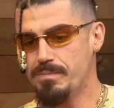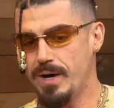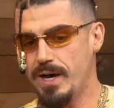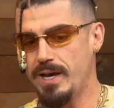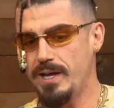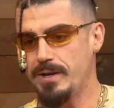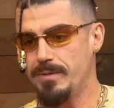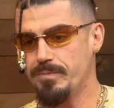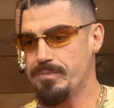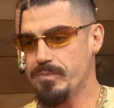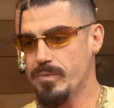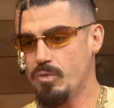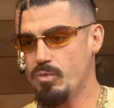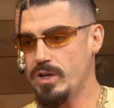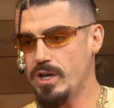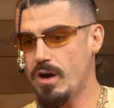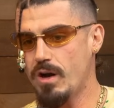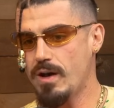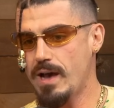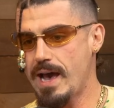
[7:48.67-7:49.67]
But
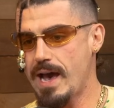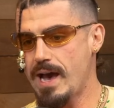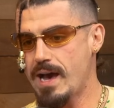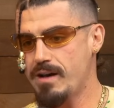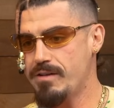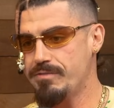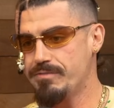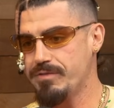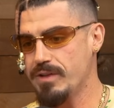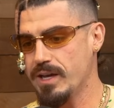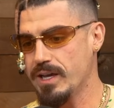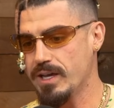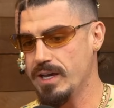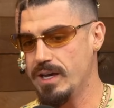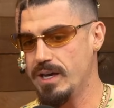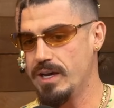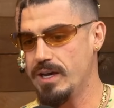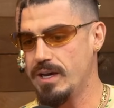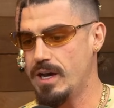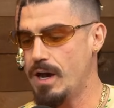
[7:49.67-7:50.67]
we all have like
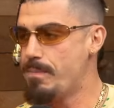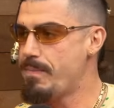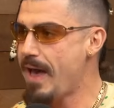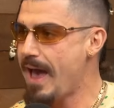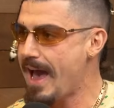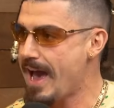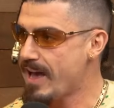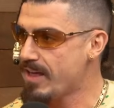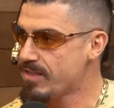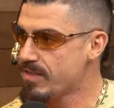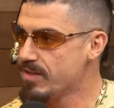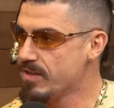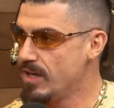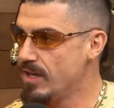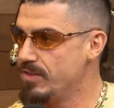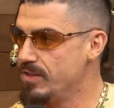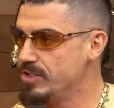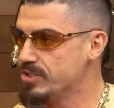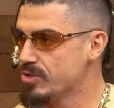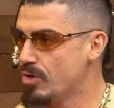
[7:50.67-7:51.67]
a path
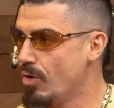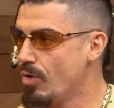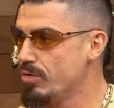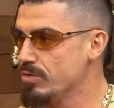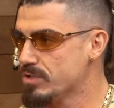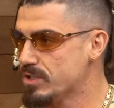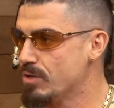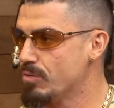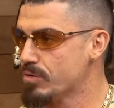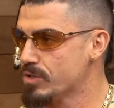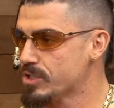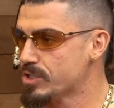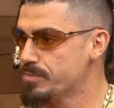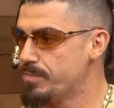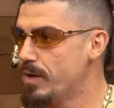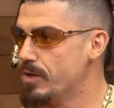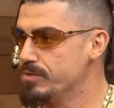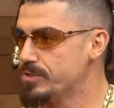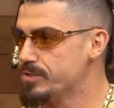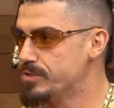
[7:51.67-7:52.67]
and these goals that we're
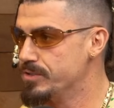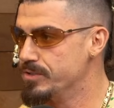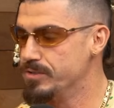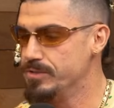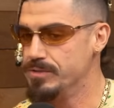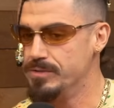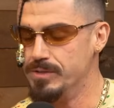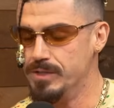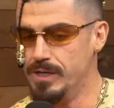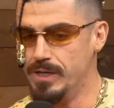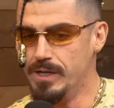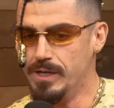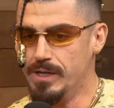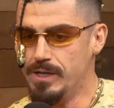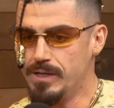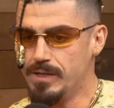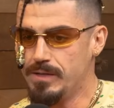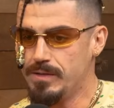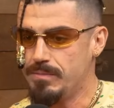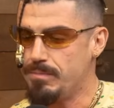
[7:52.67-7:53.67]
supposed to
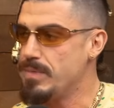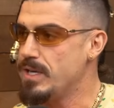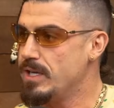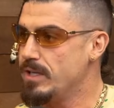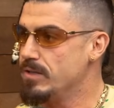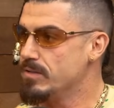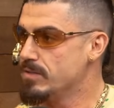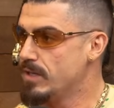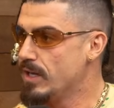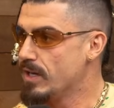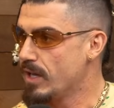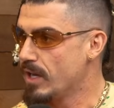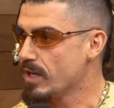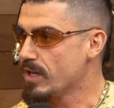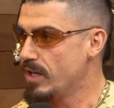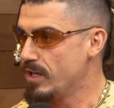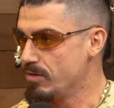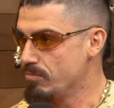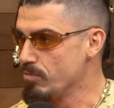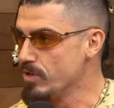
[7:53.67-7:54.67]
meet
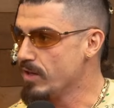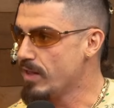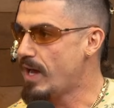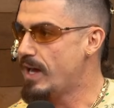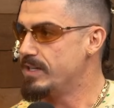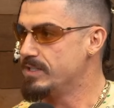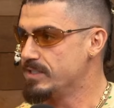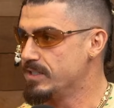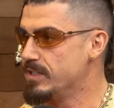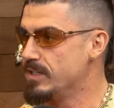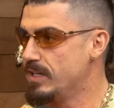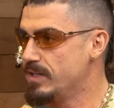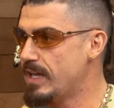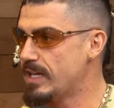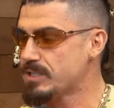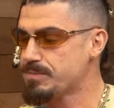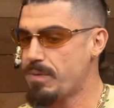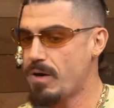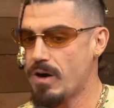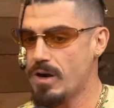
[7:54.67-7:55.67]
and realize. And
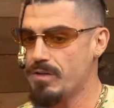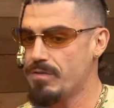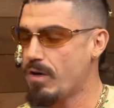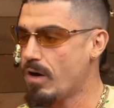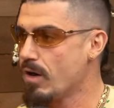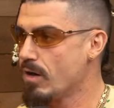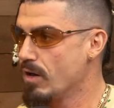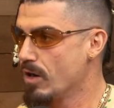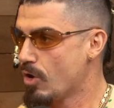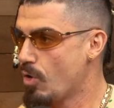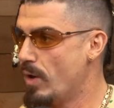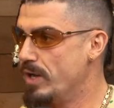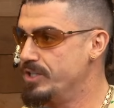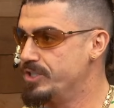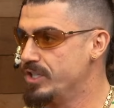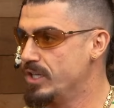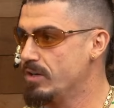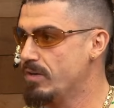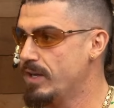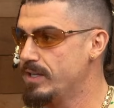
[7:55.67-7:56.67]
that's part of our
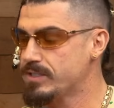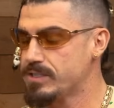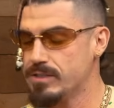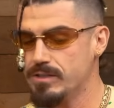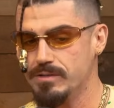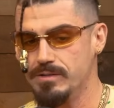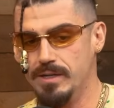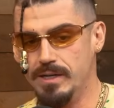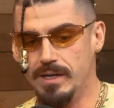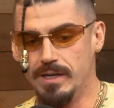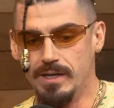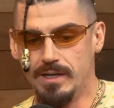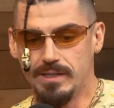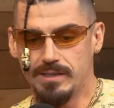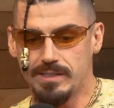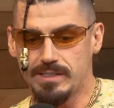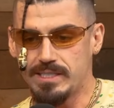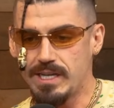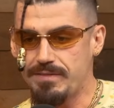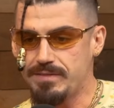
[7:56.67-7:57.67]
equation, right? So
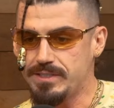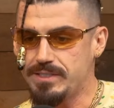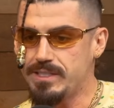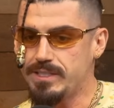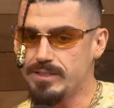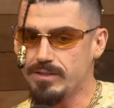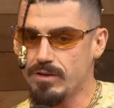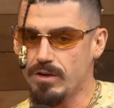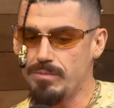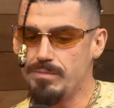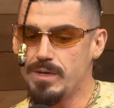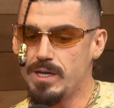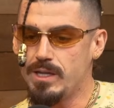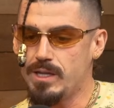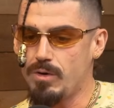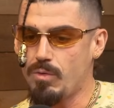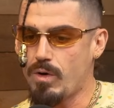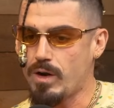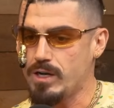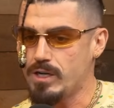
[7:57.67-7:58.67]
the 17-year-old me
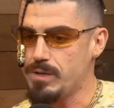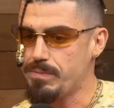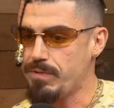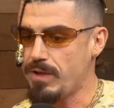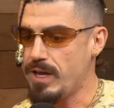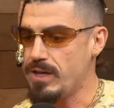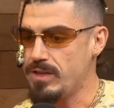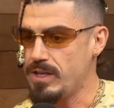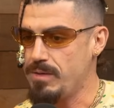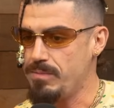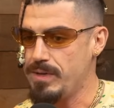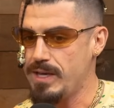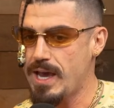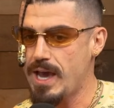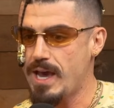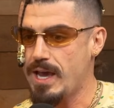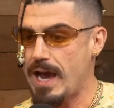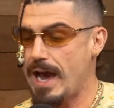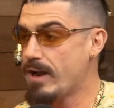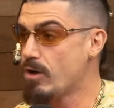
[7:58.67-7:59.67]
that wanted to play in the
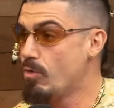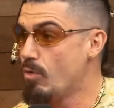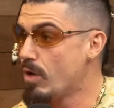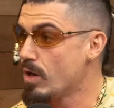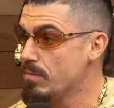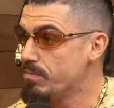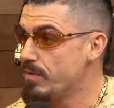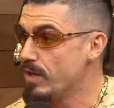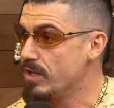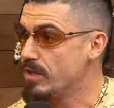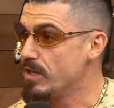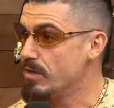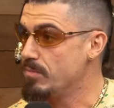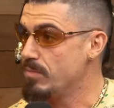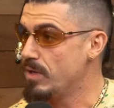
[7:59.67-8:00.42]
NBA, I don't want to play in